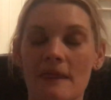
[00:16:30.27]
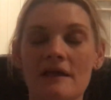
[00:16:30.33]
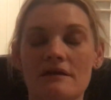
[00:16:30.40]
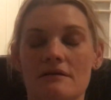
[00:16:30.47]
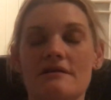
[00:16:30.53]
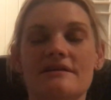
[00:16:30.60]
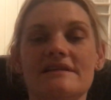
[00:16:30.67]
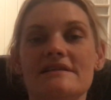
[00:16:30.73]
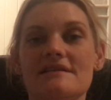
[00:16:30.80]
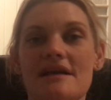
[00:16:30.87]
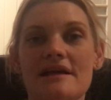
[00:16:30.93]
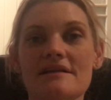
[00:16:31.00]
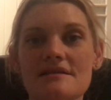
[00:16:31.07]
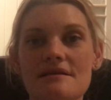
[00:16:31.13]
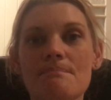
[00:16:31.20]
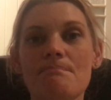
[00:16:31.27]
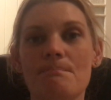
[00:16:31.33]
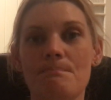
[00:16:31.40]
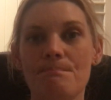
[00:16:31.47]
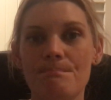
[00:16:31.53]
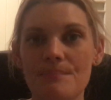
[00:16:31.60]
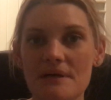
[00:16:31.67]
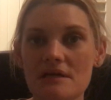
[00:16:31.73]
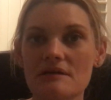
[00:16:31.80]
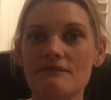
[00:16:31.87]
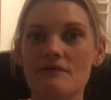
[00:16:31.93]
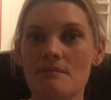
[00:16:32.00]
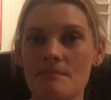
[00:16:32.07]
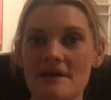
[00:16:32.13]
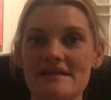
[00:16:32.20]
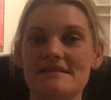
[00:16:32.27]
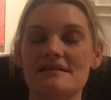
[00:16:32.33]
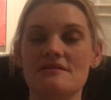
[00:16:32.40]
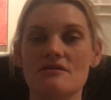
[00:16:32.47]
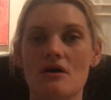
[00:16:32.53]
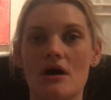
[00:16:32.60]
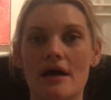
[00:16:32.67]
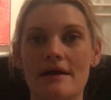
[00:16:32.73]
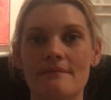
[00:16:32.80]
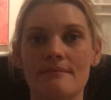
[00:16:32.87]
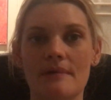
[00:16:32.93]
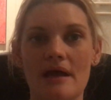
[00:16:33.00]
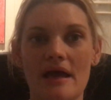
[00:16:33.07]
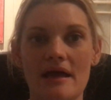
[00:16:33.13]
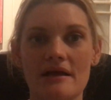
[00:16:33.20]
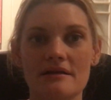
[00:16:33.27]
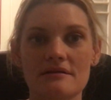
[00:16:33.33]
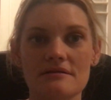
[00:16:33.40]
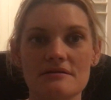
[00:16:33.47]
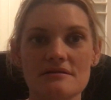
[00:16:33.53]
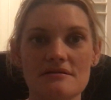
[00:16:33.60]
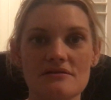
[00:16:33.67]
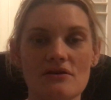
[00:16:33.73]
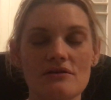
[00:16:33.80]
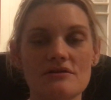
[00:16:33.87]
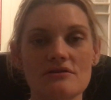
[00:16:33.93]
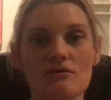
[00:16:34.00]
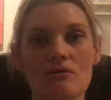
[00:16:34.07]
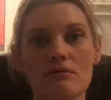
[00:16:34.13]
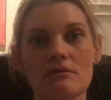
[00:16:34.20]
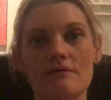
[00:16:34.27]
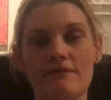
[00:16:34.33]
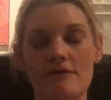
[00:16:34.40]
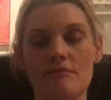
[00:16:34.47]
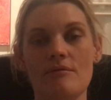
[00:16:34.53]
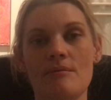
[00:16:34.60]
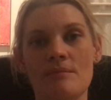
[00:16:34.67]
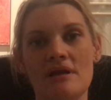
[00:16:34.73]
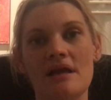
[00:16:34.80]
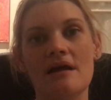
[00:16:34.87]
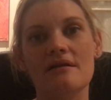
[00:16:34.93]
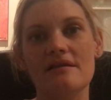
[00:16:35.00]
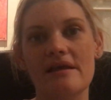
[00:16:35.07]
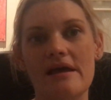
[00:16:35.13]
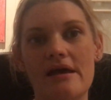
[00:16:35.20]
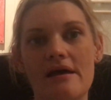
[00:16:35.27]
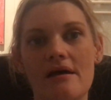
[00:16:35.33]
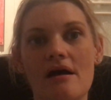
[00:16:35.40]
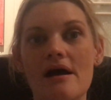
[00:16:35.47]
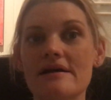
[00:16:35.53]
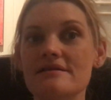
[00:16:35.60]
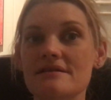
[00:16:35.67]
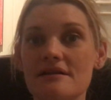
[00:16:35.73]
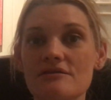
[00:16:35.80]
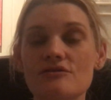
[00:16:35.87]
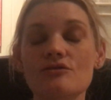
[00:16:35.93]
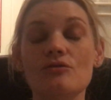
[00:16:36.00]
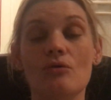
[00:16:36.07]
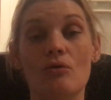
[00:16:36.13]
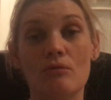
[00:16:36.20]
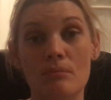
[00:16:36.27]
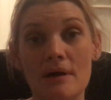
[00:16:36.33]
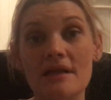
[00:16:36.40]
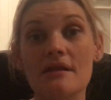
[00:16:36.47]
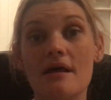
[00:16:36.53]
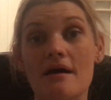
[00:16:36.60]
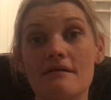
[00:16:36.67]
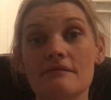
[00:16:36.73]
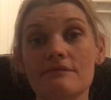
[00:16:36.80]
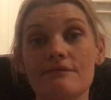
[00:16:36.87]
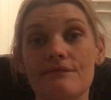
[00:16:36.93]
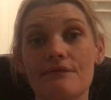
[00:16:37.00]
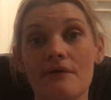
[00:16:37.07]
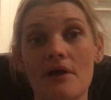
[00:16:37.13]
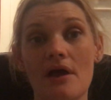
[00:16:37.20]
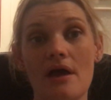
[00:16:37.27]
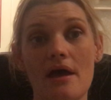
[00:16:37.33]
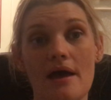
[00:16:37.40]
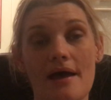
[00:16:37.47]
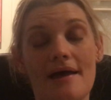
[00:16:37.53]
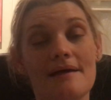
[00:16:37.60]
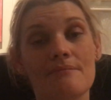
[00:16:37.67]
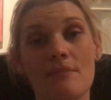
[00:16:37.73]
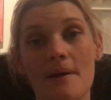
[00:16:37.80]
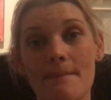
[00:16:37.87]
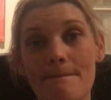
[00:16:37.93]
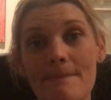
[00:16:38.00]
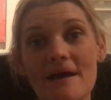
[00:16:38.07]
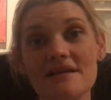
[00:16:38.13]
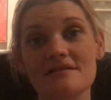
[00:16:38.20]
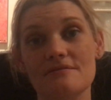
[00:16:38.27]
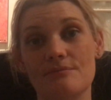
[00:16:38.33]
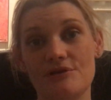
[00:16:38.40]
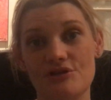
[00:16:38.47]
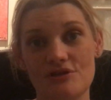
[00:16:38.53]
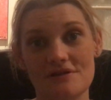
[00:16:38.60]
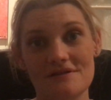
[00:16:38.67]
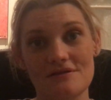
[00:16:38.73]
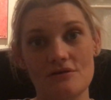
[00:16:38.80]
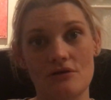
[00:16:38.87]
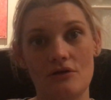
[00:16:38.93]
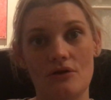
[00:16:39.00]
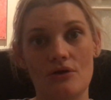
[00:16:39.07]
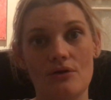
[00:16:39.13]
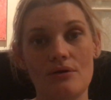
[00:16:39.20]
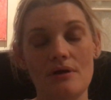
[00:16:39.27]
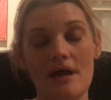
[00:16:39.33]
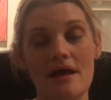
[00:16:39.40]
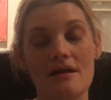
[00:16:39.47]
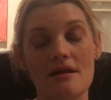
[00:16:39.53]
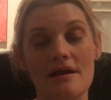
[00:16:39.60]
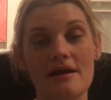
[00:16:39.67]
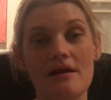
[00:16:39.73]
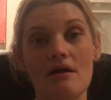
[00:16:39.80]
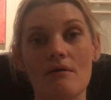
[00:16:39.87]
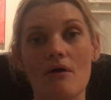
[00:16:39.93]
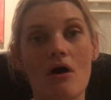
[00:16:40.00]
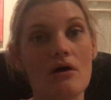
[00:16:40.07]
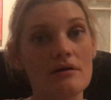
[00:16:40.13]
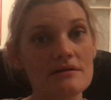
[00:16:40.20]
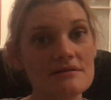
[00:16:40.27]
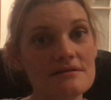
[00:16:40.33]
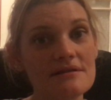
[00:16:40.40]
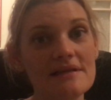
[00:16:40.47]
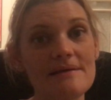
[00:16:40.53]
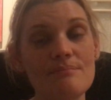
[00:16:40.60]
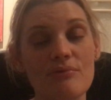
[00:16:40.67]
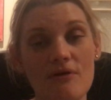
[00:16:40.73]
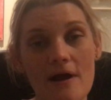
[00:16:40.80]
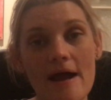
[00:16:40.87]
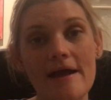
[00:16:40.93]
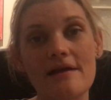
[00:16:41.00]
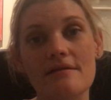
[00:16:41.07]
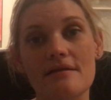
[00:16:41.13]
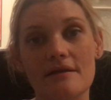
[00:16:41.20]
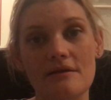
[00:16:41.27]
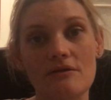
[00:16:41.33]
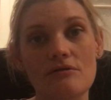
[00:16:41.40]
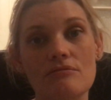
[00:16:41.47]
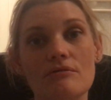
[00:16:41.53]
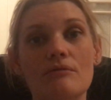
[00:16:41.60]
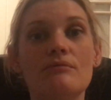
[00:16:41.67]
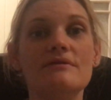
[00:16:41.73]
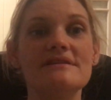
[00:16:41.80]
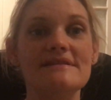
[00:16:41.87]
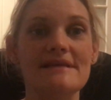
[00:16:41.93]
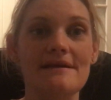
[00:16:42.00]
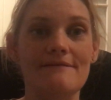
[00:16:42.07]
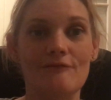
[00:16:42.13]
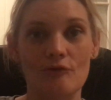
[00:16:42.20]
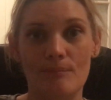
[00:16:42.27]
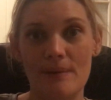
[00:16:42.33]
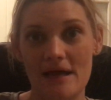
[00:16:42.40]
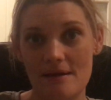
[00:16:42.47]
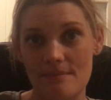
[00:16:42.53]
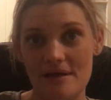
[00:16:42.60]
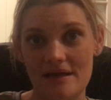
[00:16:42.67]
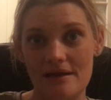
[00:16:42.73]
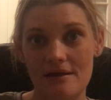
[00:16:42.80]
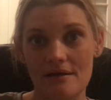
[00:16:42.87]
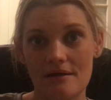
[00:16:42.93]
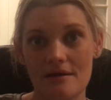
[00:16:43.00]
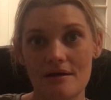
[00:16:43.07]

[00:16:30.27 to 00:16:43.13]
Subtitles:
You know, it's a bit of a messy time. And so to all of you women out there, I send you all my love and my best wishes to you, and I honestly pray that you will receive your baby.